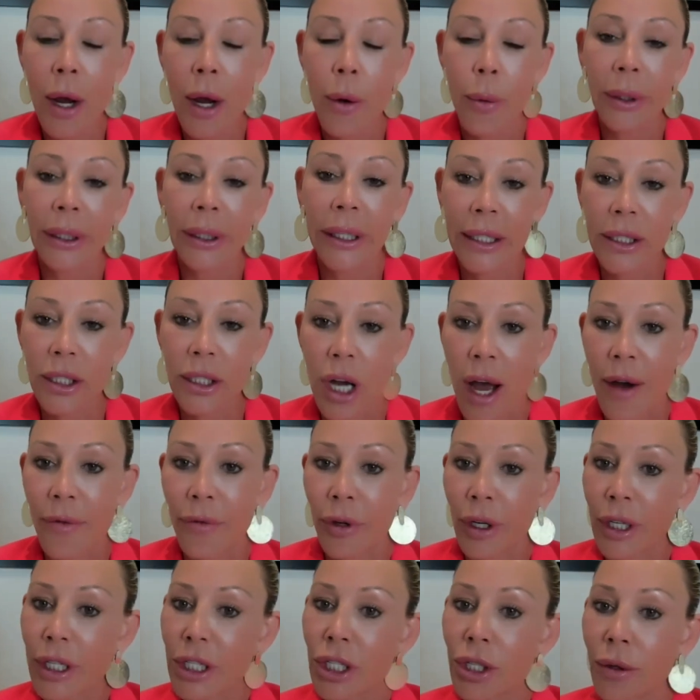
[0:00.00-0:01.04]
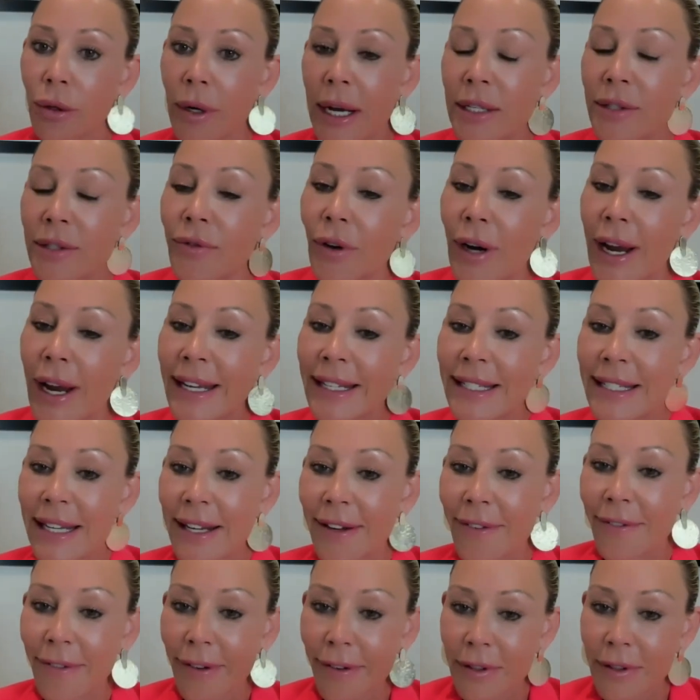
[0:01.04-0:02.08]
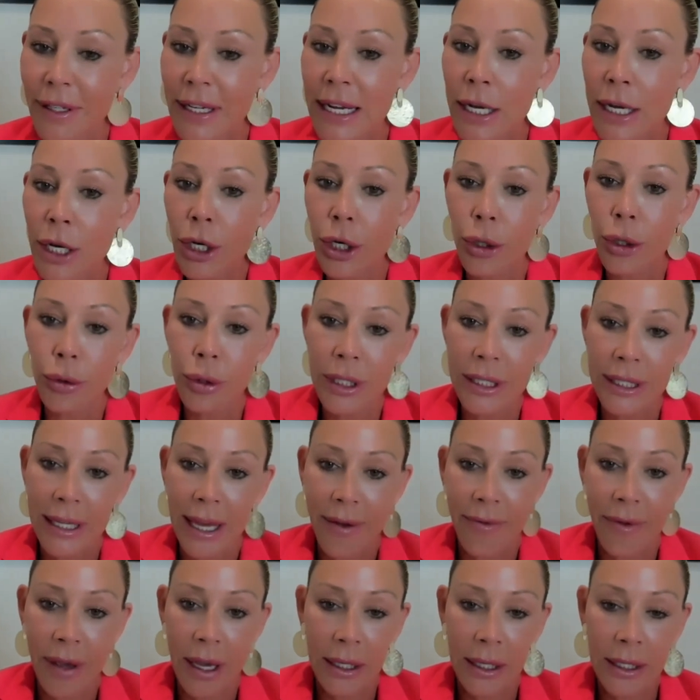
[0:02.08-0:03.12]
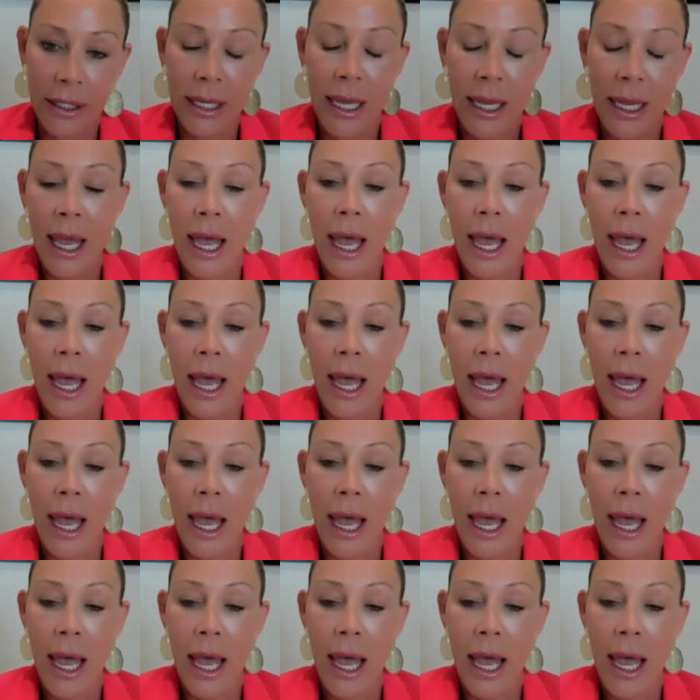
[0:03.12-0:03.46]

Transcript: We'd like to offer it to you guys for $1,850, huge savings.